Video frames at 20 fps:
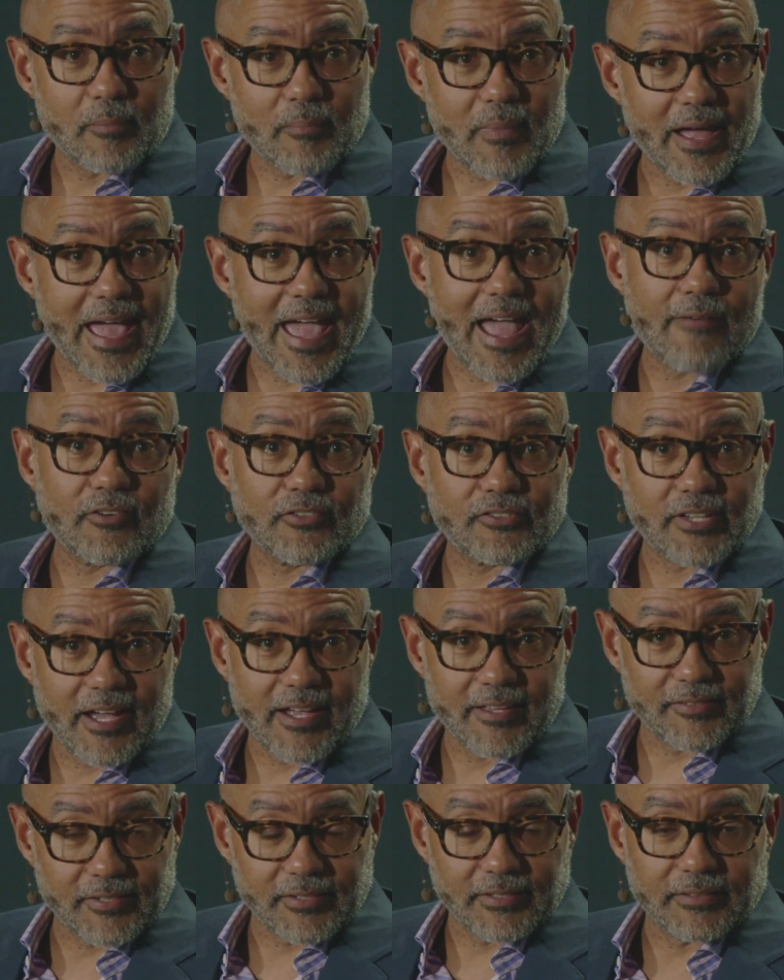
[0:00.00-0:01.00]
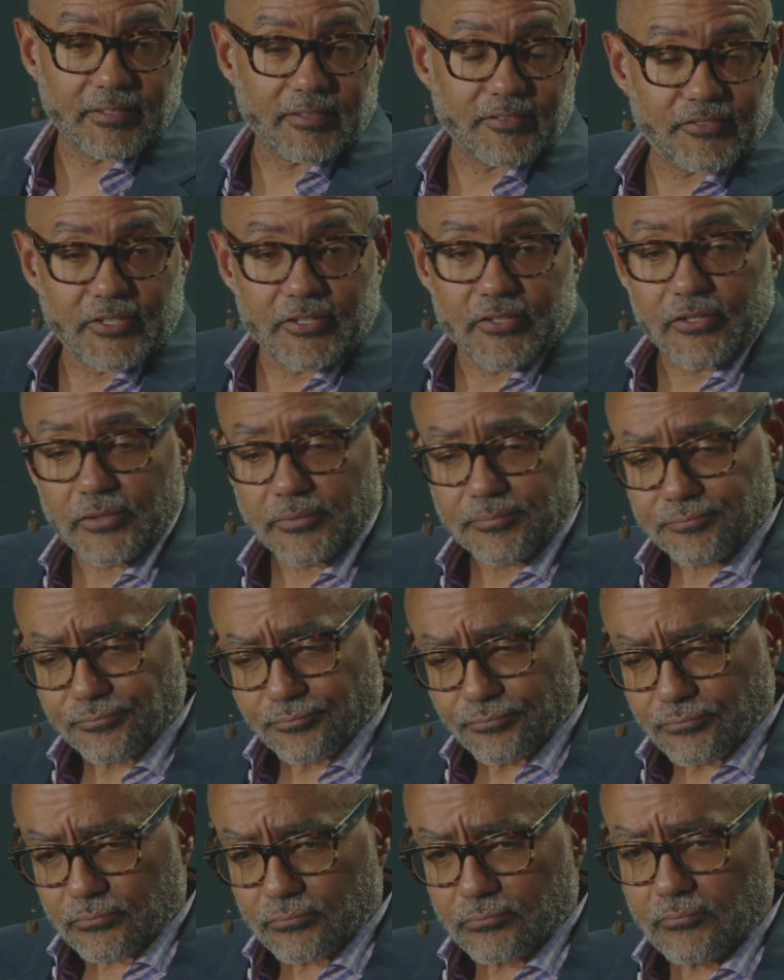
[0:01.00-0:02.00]
advertising center,
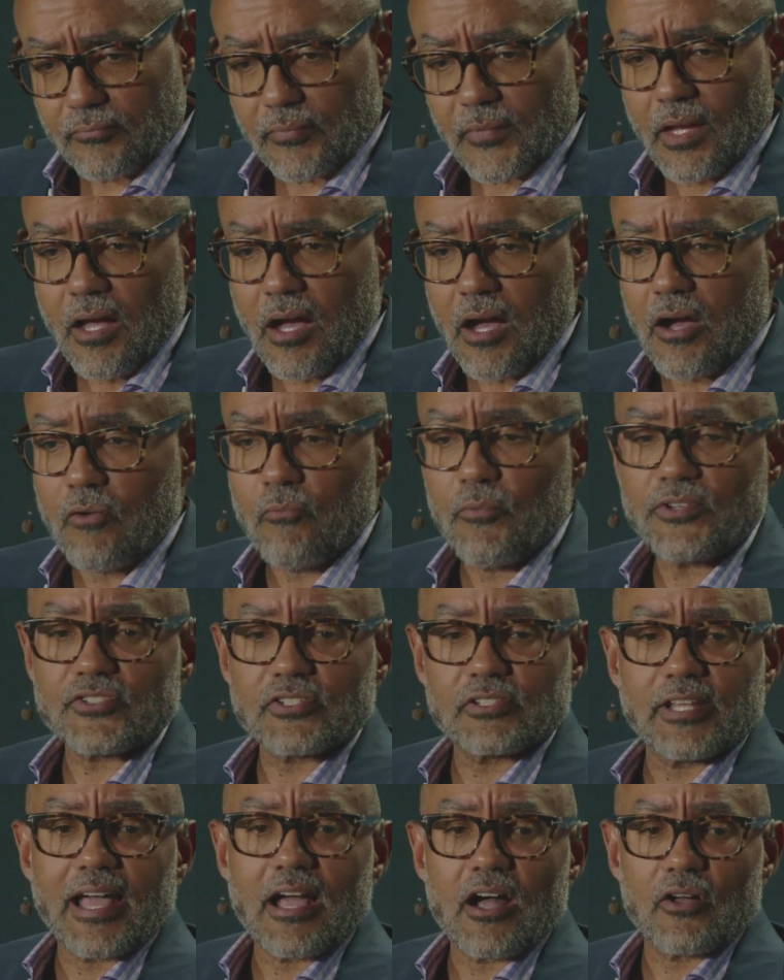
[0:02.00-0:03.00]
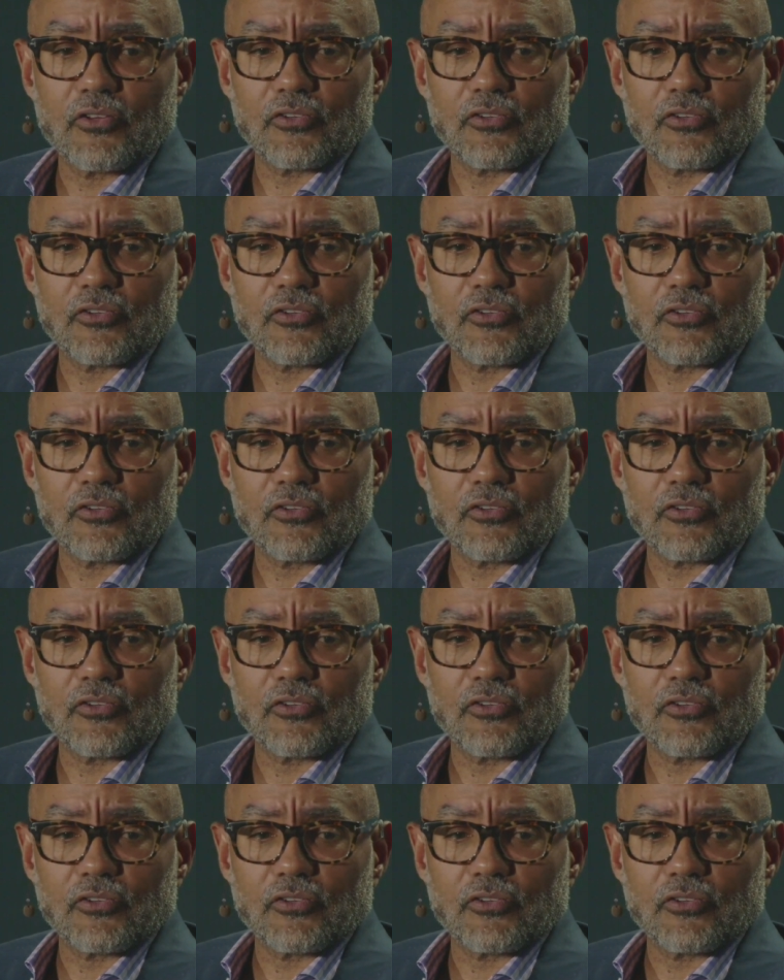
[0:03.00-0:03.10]
which allows